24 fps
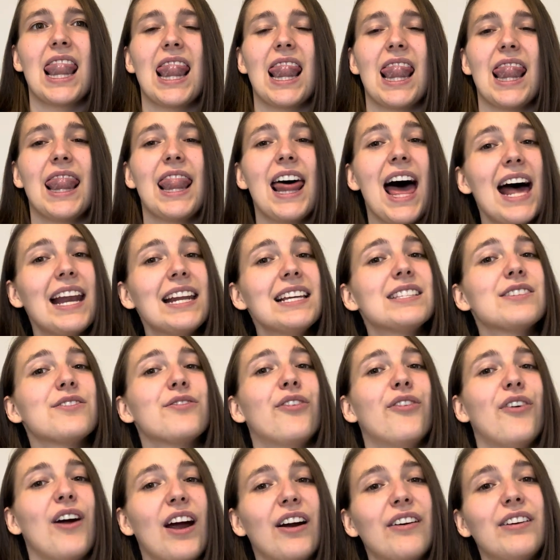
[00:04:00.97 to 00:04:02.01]
that is
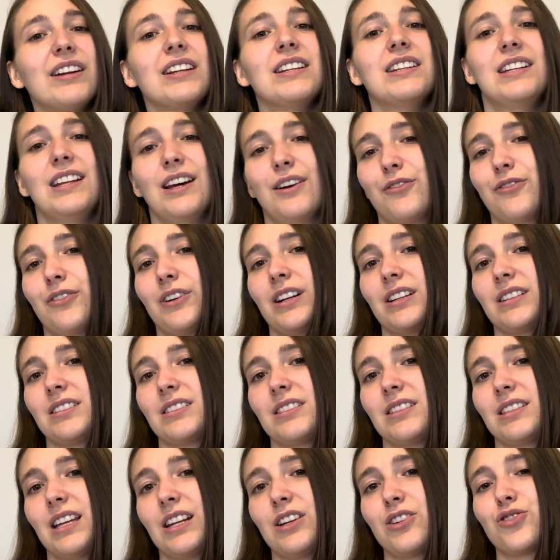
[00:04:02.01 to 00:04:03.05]
very different
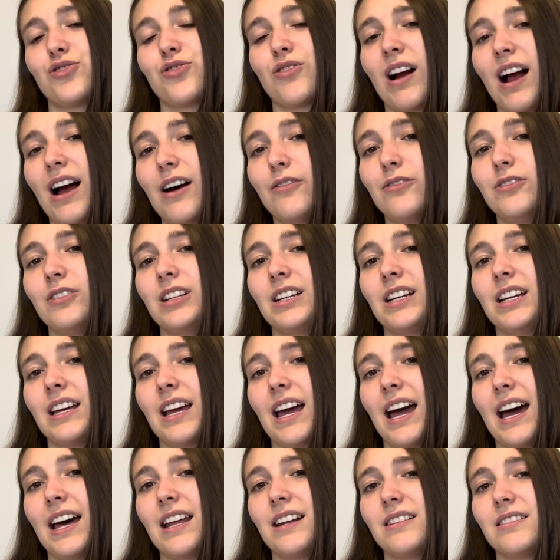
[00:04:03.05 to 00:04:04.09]
than traveling
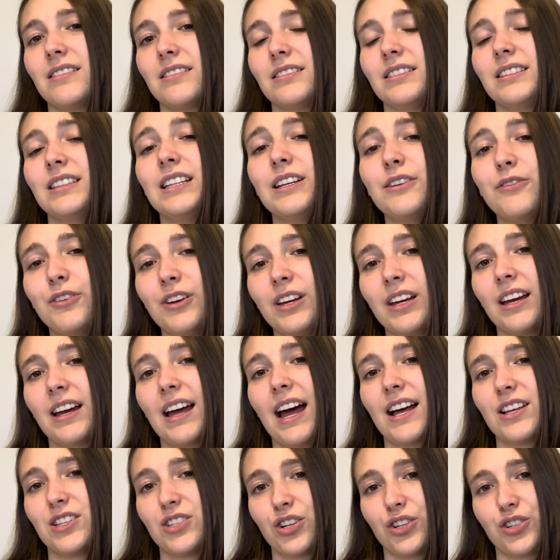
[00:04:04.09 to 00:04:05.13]
and living
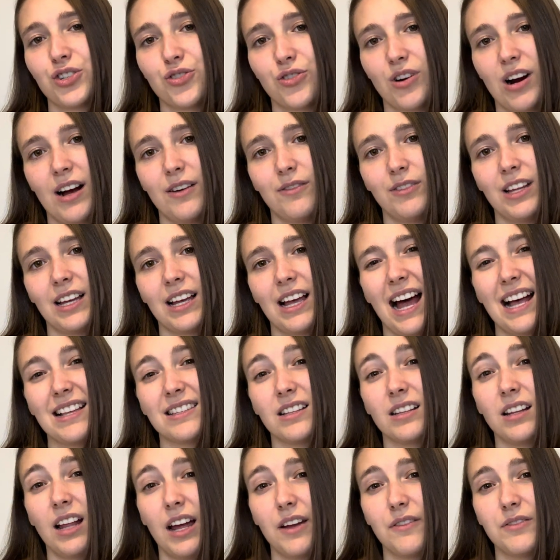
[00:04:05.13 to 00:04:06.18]
as you're traveling as a
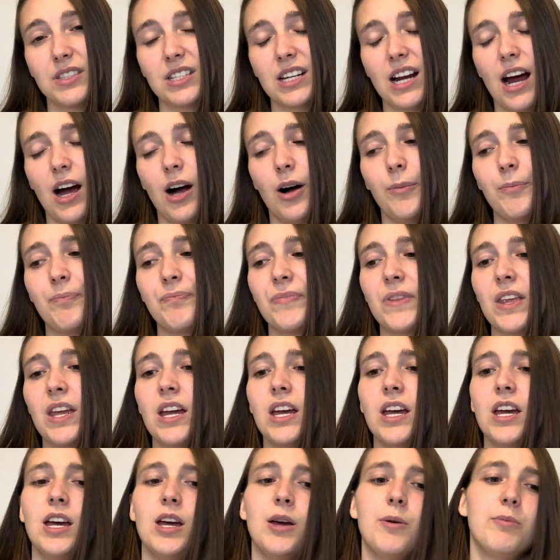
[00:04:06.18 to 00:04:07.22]
lifestyle.
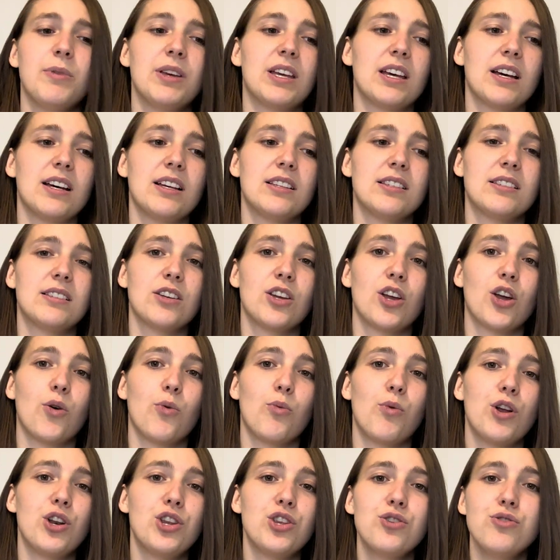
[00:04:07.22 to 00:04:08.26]
Because
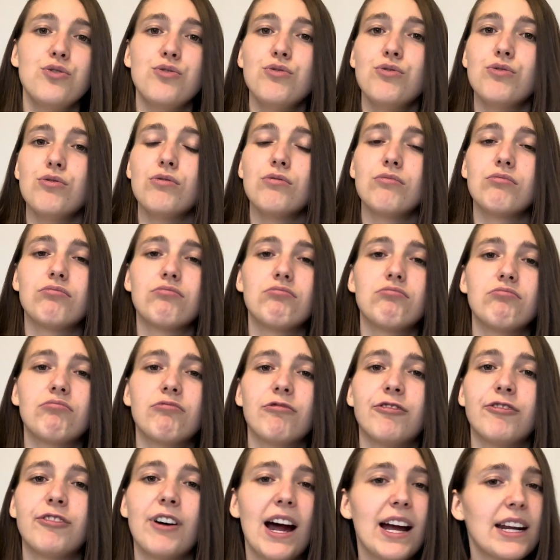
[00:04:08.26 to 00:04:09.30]
when you
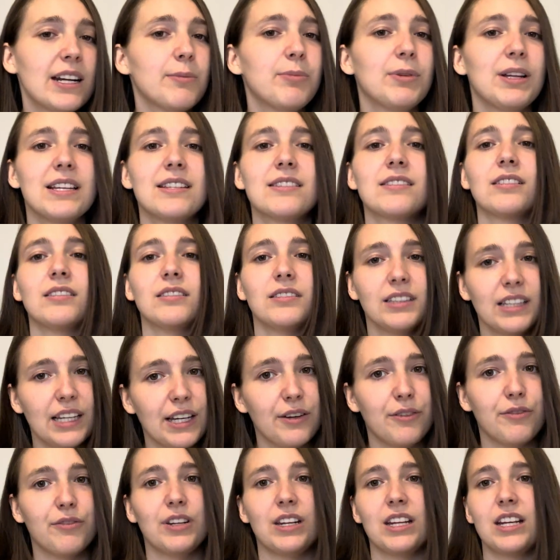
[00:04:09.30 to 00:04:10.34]
find a place to
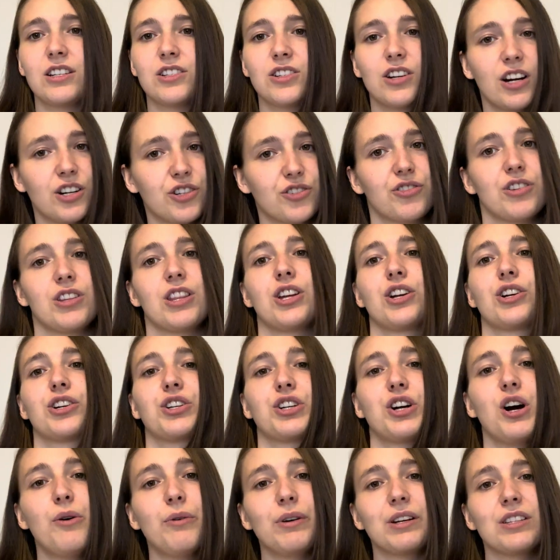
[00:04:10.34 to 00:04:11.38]
live in each country that you're
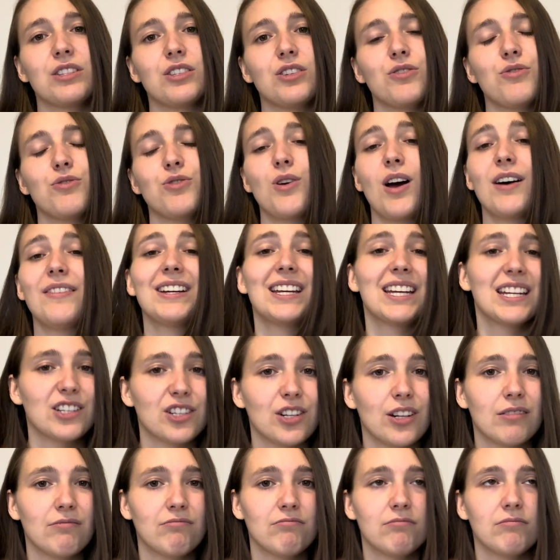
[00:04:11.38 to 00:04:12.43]
going to, you have a
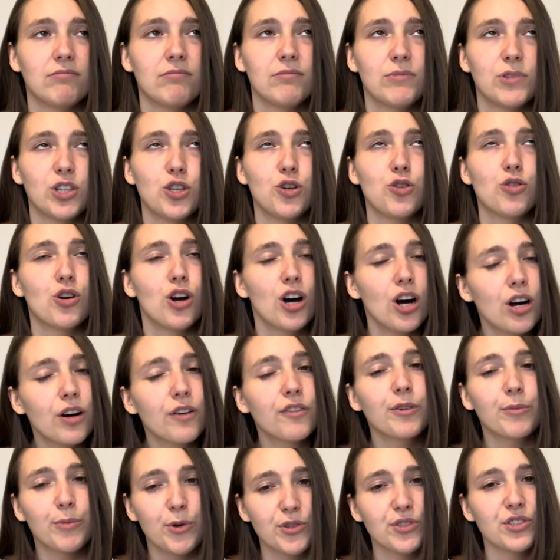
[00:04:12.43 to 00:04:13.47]
kitchen. You cook
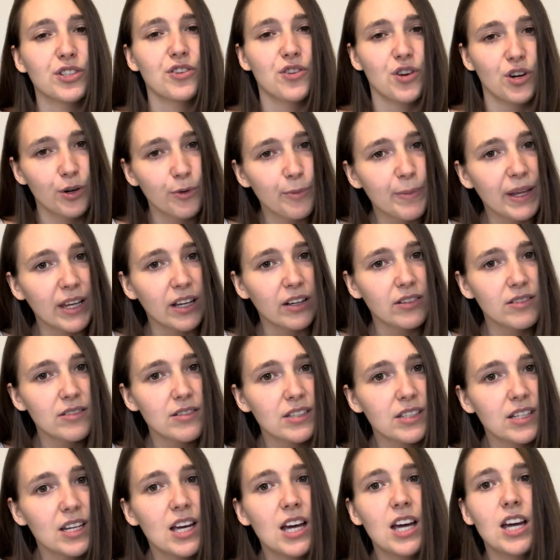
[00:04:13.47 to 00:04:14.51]
for most of your
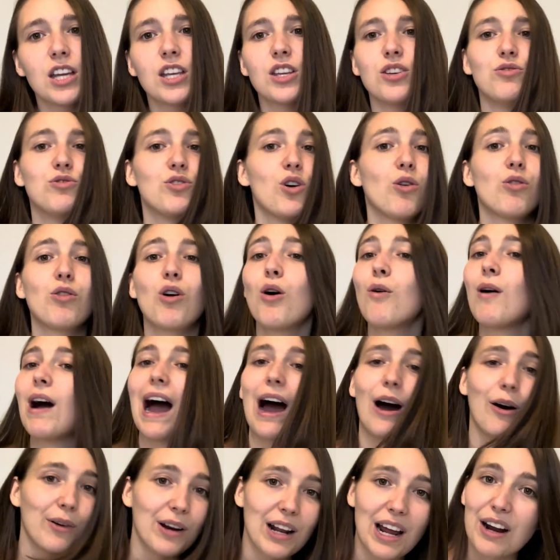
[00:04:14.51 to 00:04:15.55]
meals. You don't go
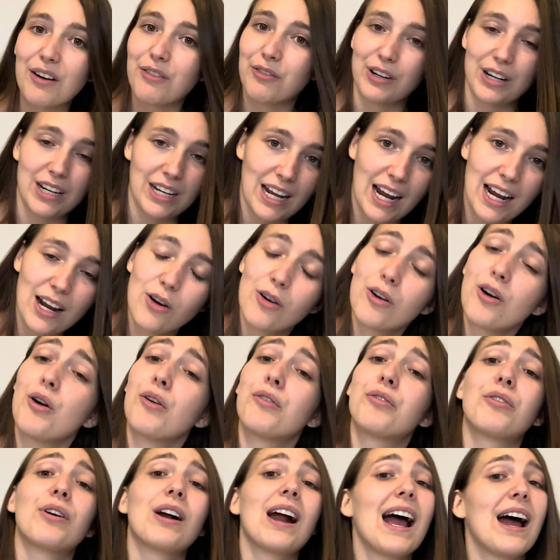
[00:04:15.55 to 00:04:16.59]
out every night or
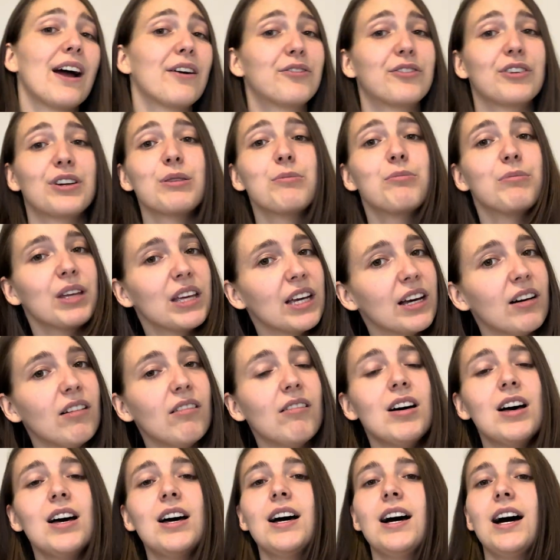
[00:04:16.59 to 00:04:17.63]
for every
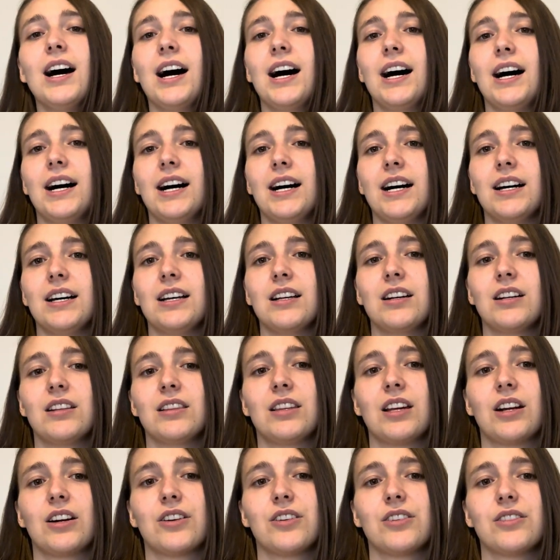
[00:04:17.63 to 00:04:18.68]
meal.
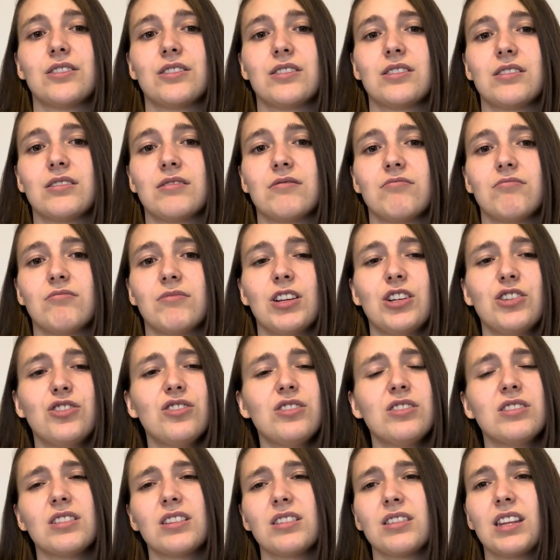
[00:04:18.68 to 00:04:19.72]
There's
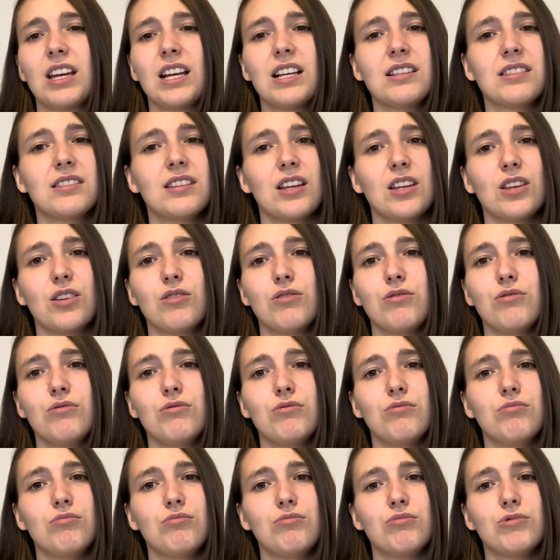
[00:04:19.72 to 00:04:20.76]
just things that
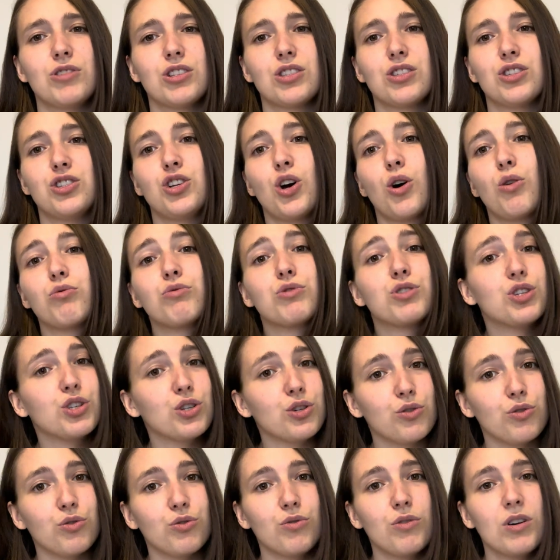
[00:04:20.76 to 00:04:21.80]
you just don't
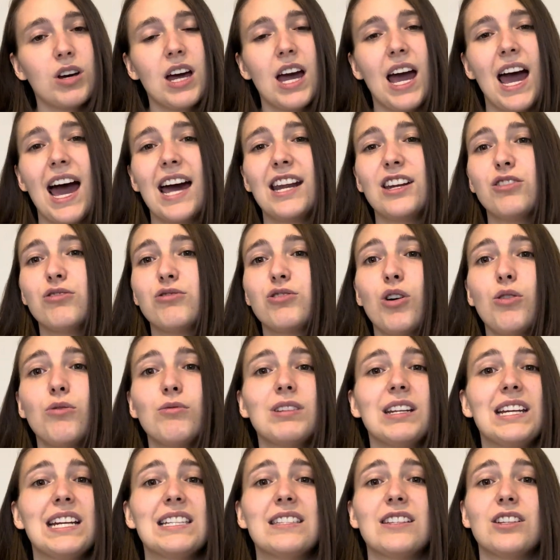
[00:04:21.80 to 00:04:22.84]
do. And you don't
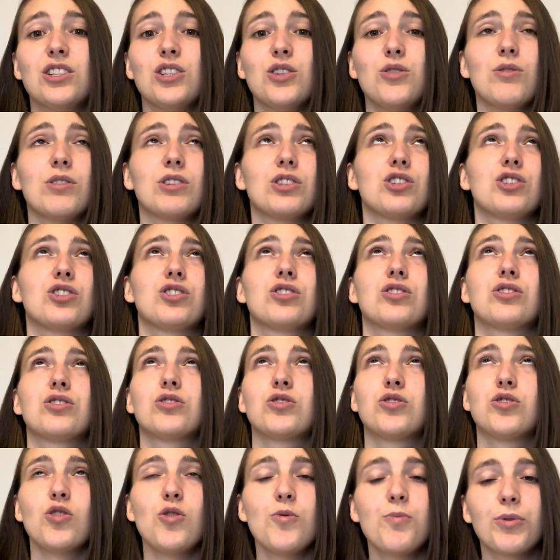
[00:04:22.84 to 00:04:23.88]
need to do a
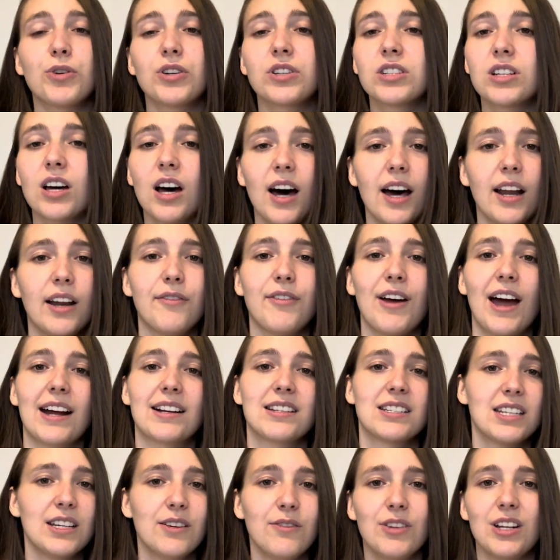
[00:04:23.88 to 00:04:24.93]
super ton of
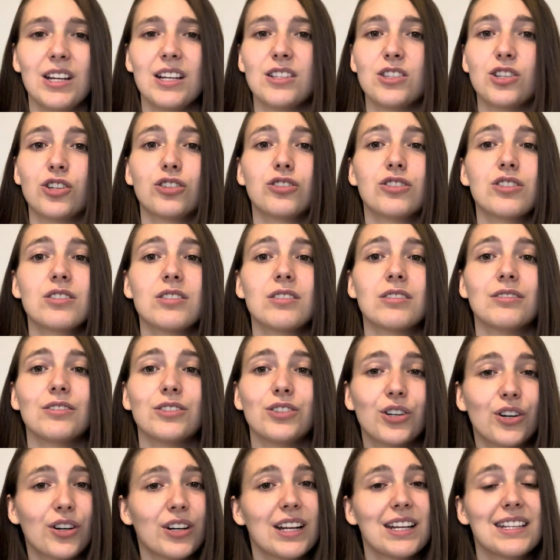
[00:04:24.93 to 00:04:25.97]
activities. You're just
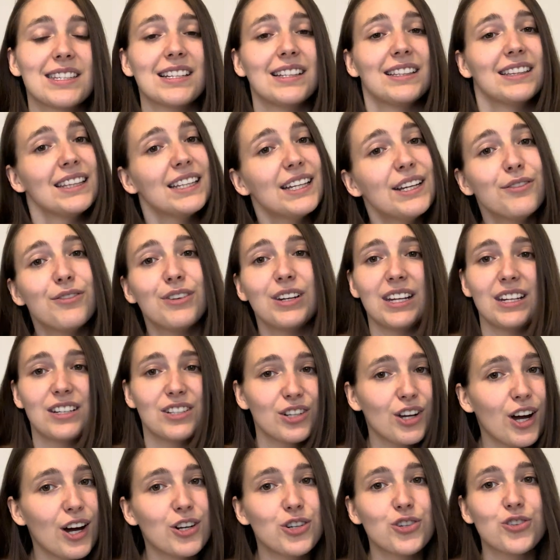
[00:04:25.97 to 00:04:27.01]
learning to live in each
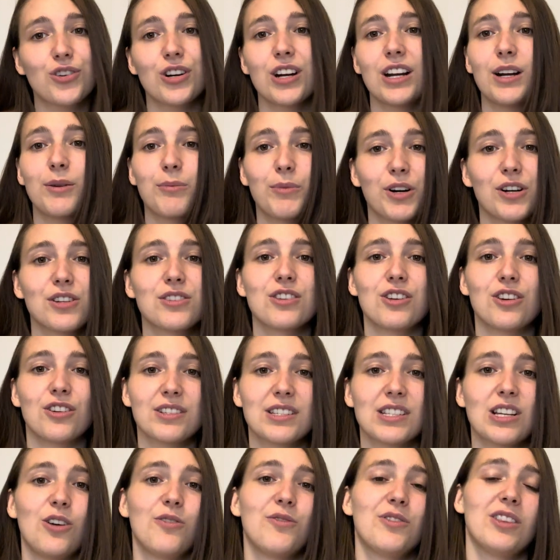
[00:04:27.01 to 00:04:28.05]
country and immersing
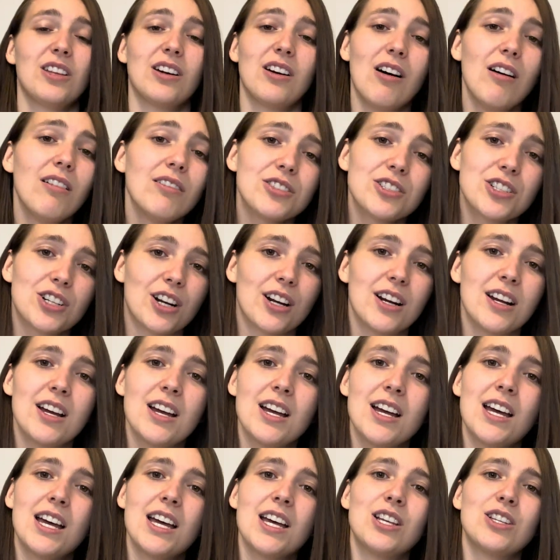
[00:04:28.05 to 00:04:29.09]
yourself in the culture.
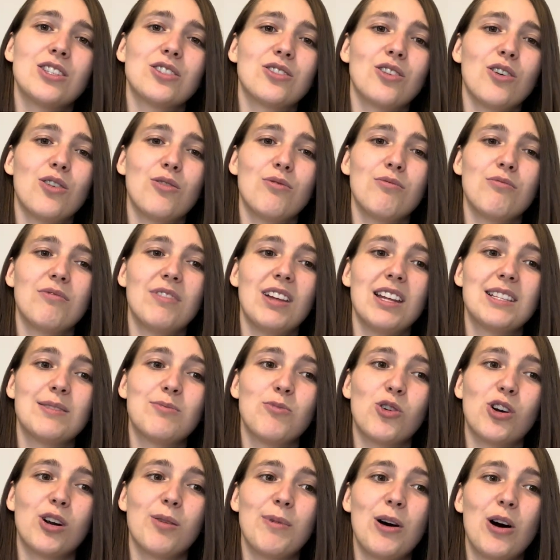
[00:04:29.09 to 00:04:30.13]
So it's
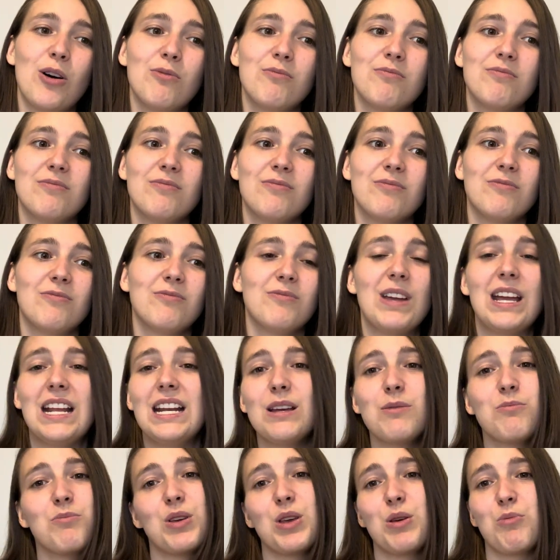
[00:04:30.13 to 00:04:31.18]
more about
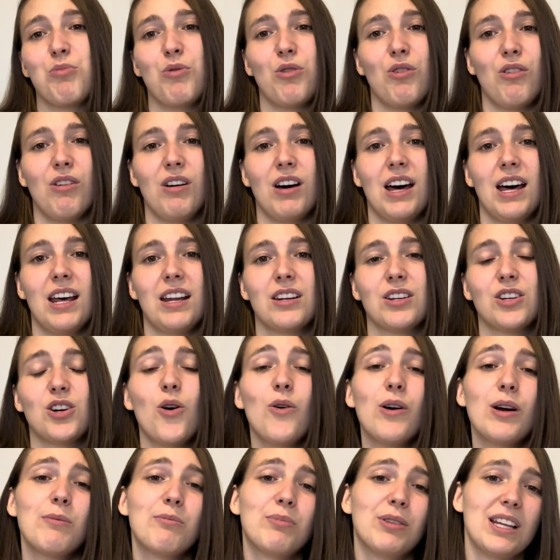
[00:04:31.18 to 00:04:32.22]
meeting people and
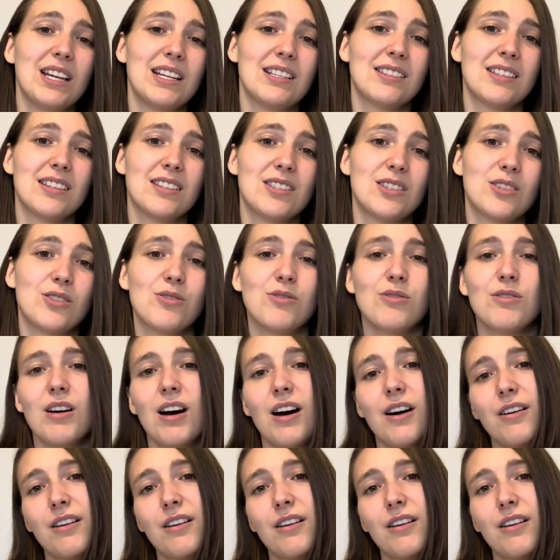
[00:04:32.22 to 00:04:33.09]
going places to